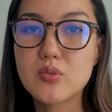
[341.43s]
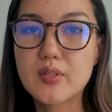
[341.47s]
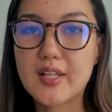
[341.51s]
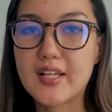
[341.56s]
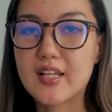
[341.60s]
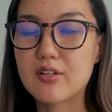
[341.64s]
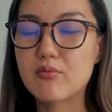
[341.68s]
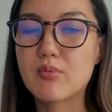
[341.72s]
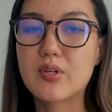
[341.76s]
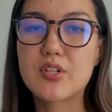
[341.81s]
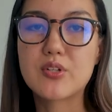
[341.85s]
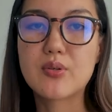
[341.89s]

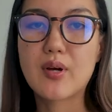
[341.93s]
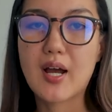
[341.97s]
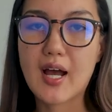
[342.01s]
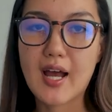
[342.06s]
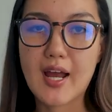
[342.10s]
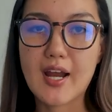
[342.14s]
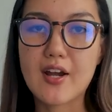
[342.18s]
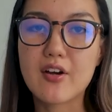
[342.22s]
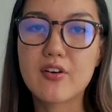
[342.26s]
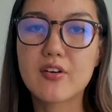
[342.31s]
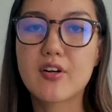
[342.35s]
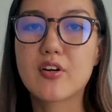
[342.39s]
Like when you
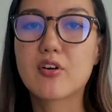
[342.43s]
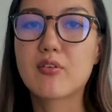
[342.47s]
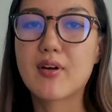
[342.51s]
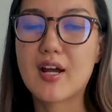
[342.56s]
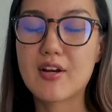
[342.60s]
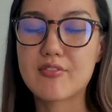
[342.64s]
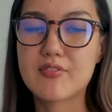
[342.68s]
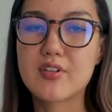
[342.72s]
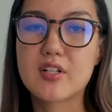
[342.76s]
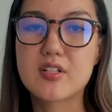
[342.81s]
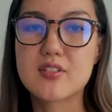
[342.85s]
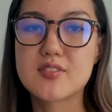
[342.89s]
hire a
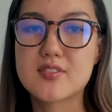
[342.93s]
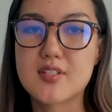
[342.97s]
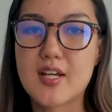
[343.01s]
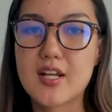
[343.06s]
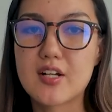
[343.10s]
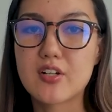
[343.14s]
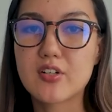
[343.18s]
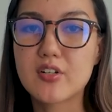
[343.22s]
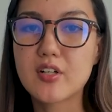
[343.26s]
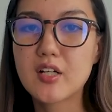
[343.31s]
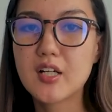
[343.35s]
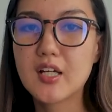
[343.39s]
graphic
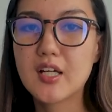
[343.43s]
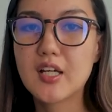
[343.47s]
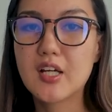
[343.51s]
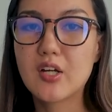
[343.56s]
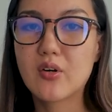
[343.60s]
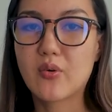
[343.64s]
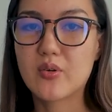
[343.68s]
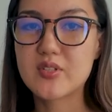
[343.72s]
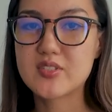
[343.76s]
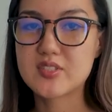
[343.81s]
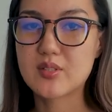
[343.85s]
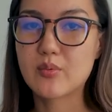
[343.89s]
designer
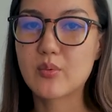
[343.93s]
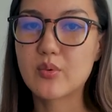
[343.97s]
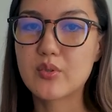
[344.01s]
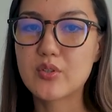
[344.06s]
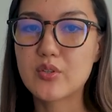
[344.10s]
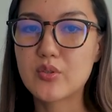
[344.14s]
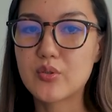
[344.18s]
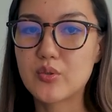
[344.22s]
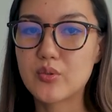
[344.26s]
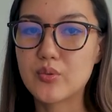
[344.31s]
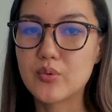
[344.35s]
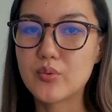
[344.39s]
or someone
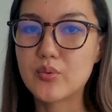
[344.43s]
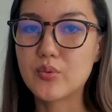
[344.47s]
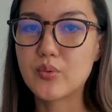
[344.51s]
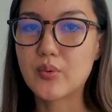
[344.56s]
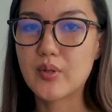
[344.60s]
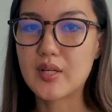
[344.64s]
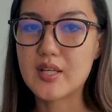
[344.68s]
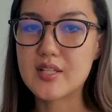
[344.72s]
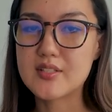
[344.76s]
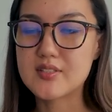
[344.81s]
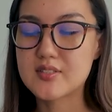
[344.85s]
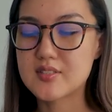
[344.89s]
who
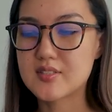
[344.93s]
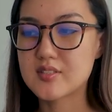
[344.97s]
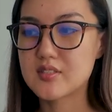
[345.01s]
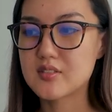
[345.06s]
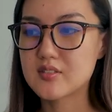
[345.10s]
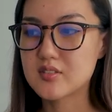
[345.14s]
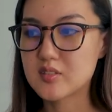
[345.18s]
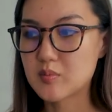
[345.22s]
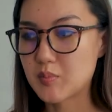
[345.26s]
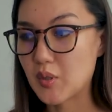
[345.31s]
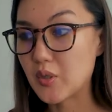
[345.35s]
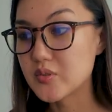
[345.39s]
is
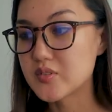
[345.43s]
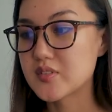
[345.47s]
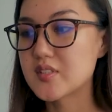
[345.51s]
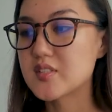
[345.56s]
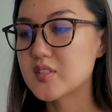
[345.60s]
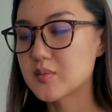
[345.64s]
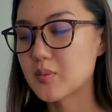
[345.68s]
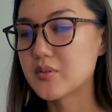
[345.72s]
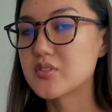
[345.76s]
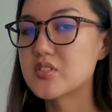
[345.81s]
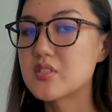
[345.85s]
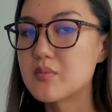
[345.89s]
supposedly
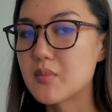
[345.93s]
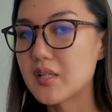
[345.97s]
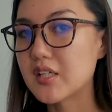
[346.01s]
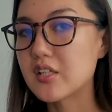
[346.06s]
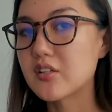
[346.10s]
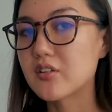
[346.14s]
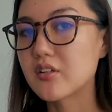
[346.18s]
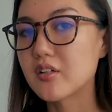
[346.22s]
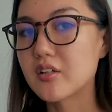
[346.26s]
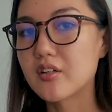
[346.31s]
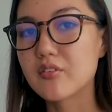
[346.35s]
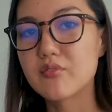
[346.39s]
supposed to make
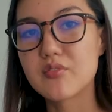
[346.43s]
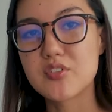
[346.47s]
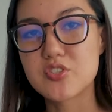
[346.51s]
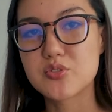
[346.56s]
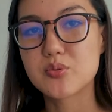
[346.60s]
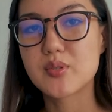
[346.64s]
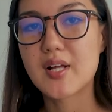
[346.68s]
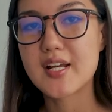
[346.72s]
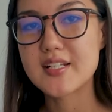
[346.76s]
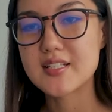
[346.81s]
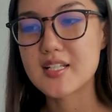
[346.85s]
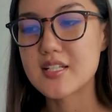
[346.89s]
your
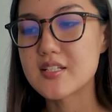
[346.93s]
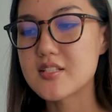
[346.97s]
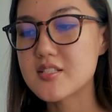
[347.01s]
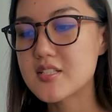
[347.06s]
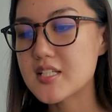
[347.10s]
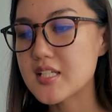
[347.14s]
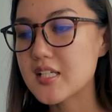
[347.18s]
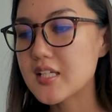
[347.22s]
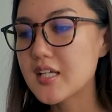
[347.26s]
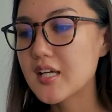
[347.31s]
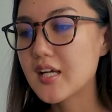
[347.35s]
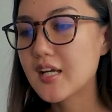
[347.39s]
visual
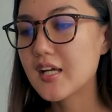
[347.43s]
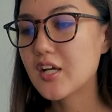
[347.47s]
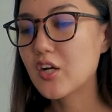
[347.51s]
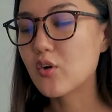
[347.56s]
identity,